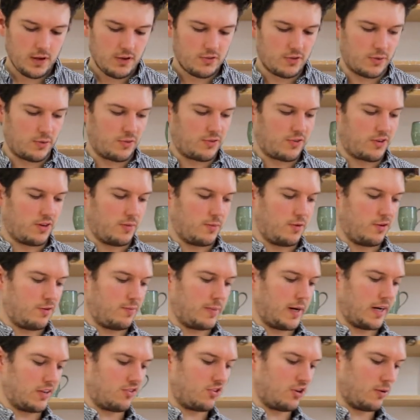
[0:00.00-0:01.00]
So I'm just going to
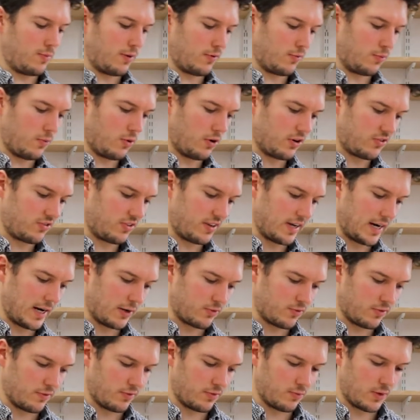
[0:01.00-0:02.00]
move my tub of water
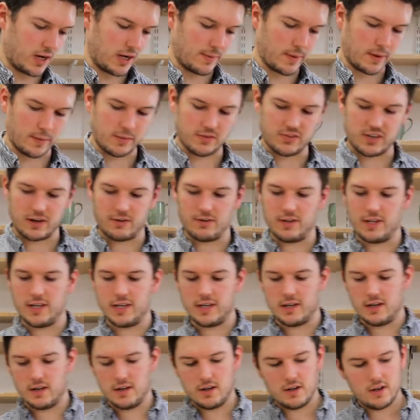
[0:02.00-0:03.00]
out of the way
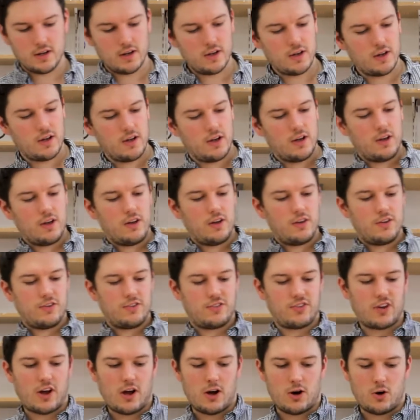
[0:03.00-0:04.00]
momentarily.
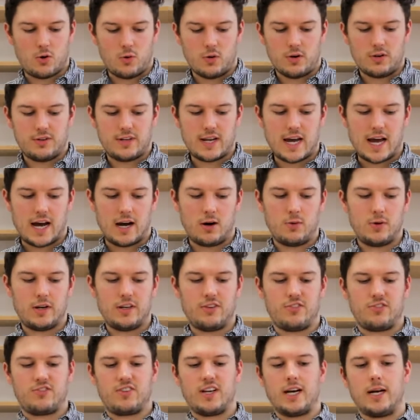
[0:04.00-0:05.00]
So now
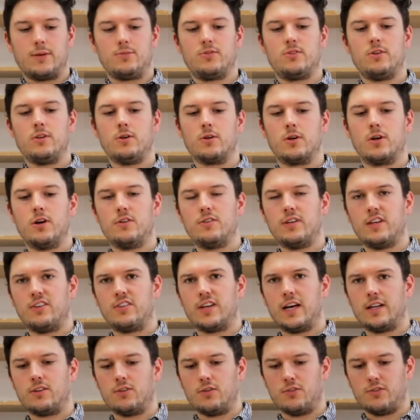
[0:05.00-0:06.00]
it's time to cut
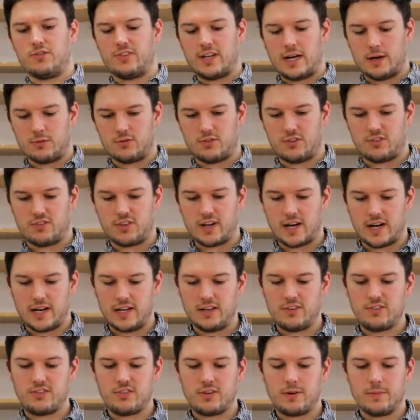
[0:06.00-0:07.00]
these handles down to
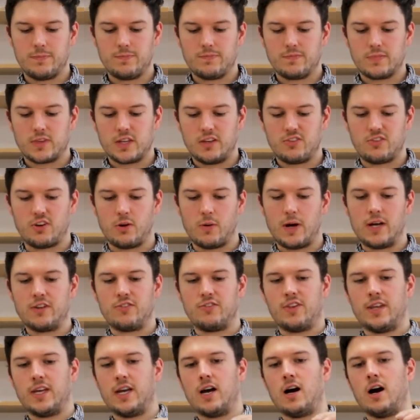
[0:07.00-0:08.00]
size. So
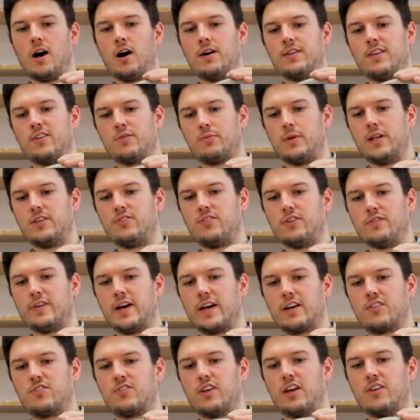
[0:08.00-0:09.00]
as they are, there's plenty of
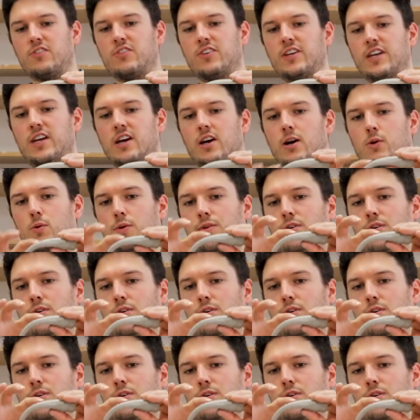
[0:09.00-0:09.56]
excess here.